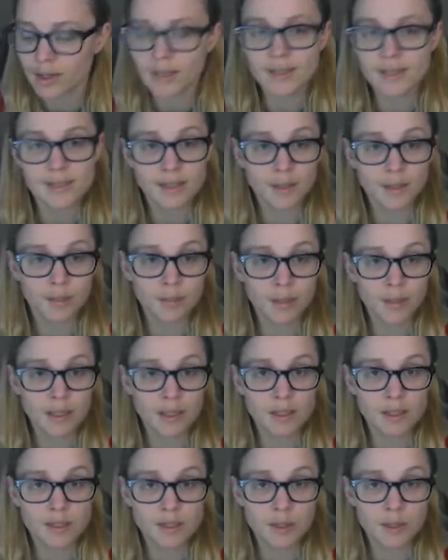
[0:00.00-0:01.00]
His link will be in
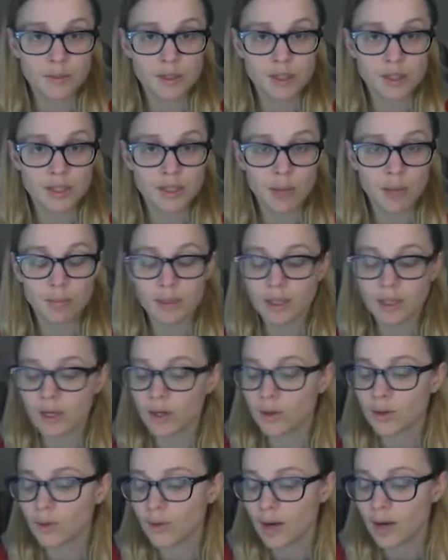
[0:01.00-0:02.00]
the description down
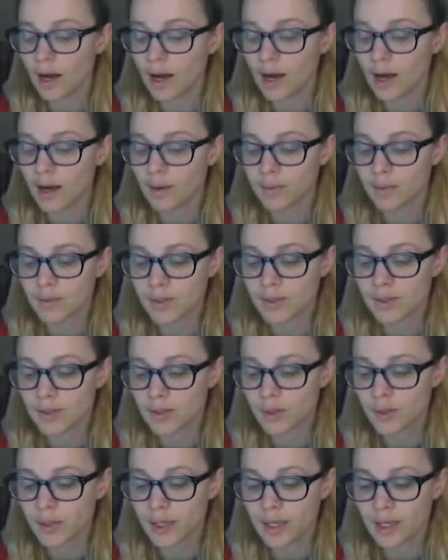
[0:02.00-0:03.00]
below. I was
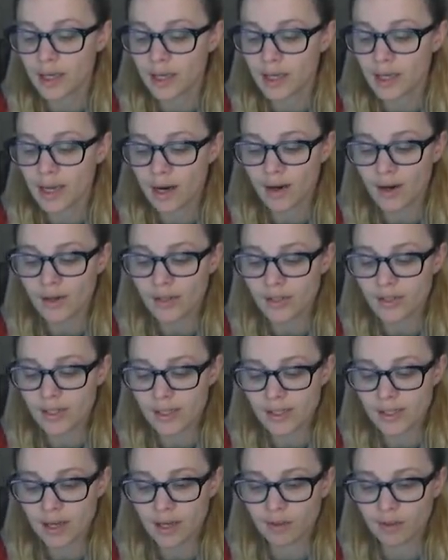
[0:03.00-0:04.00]
doing a character
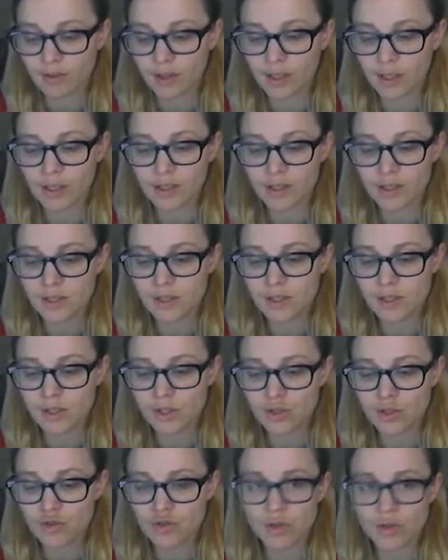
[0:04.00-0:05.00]
design for his
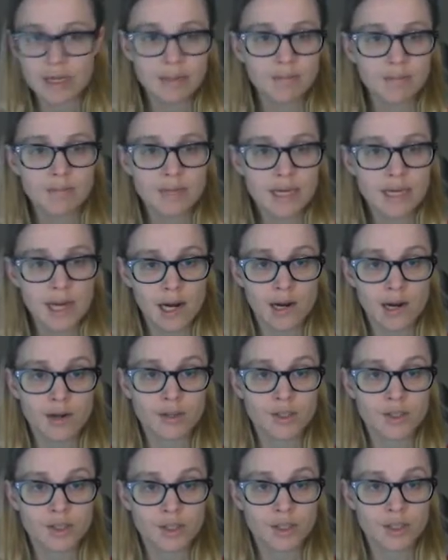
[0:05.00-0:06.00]
stream
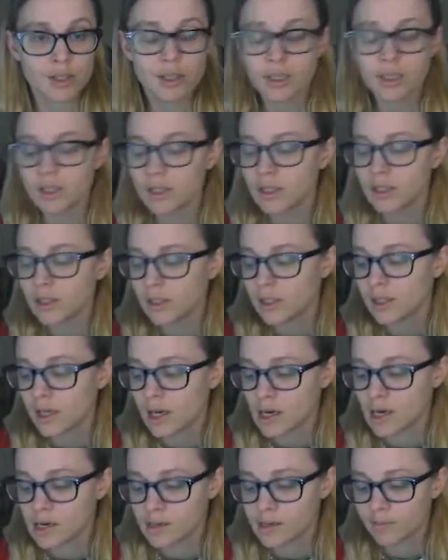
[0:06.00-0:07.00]
character,
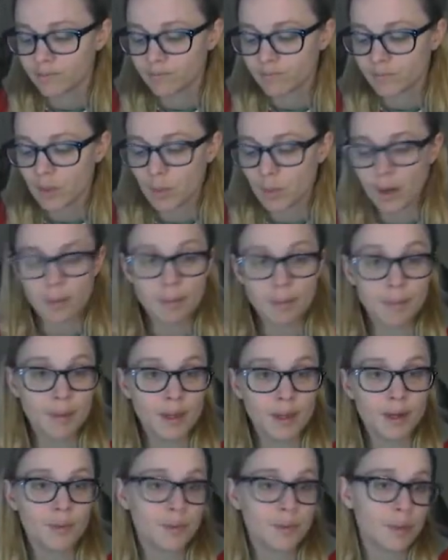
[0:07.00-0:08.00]
a rugby
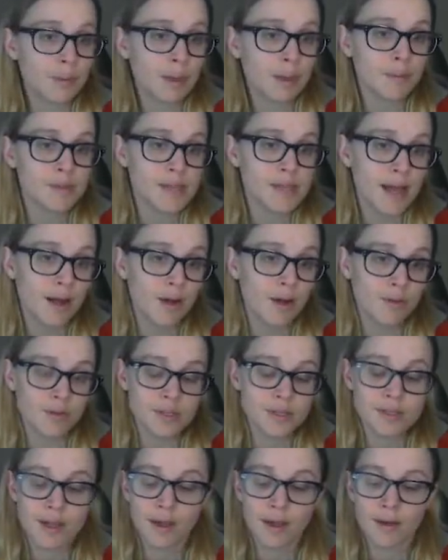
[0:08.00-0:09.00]
player with a paper sack over
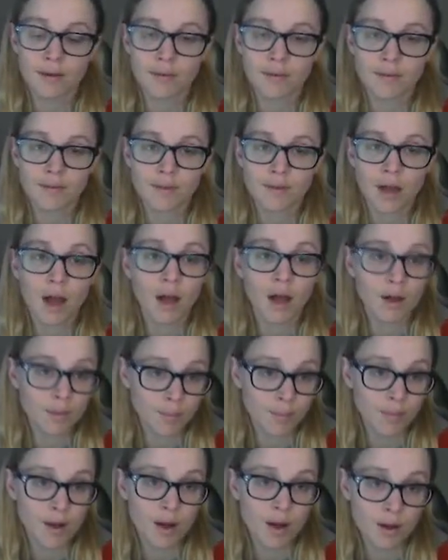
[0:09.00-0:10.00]
his head.
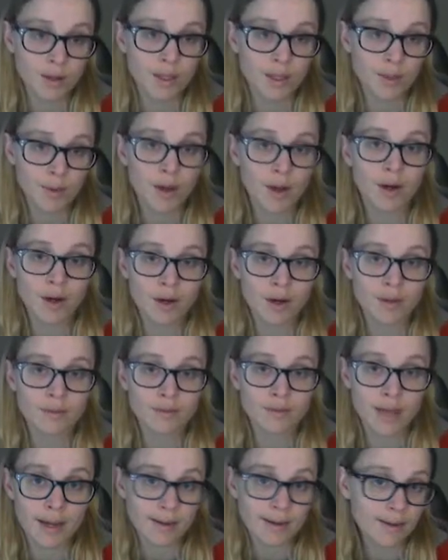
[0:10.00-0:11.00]
Ugly Rugger,
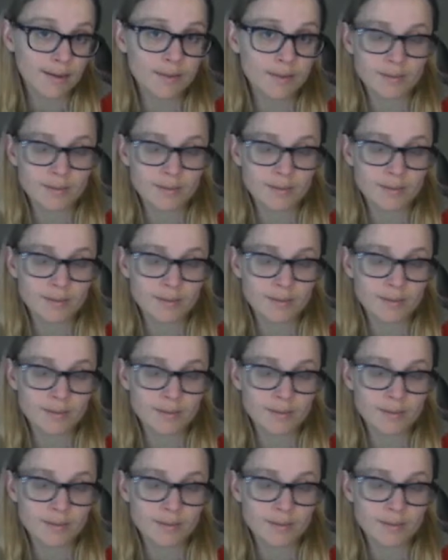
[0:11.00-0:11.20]
get it?